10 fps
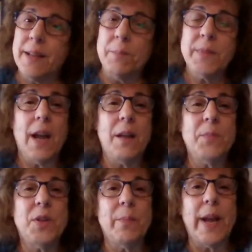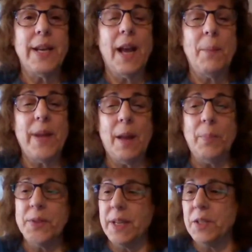sometimes you might not be
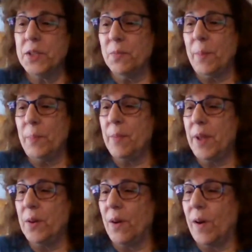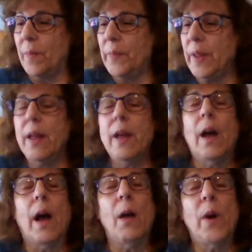able to interrupt them at all.
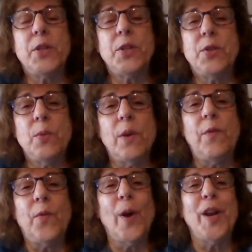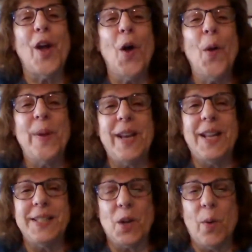I want you to avoid
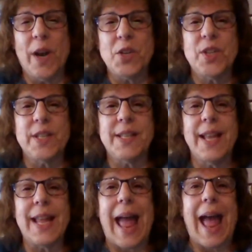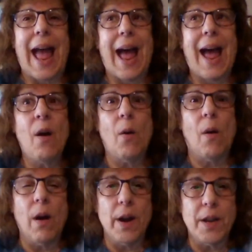open-ended questions like, how
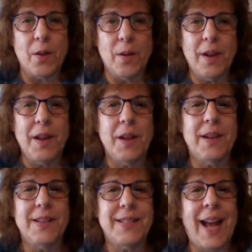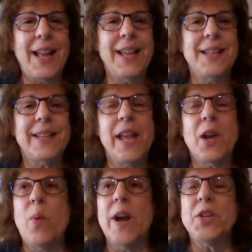are you? Because that is a
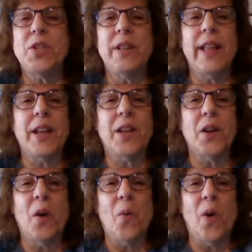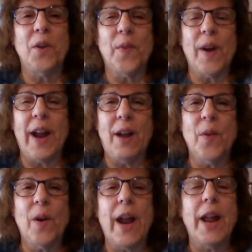question that can go on
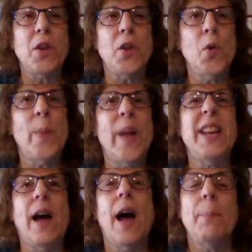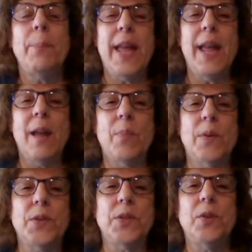forever, and you may not be
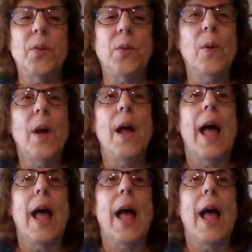able to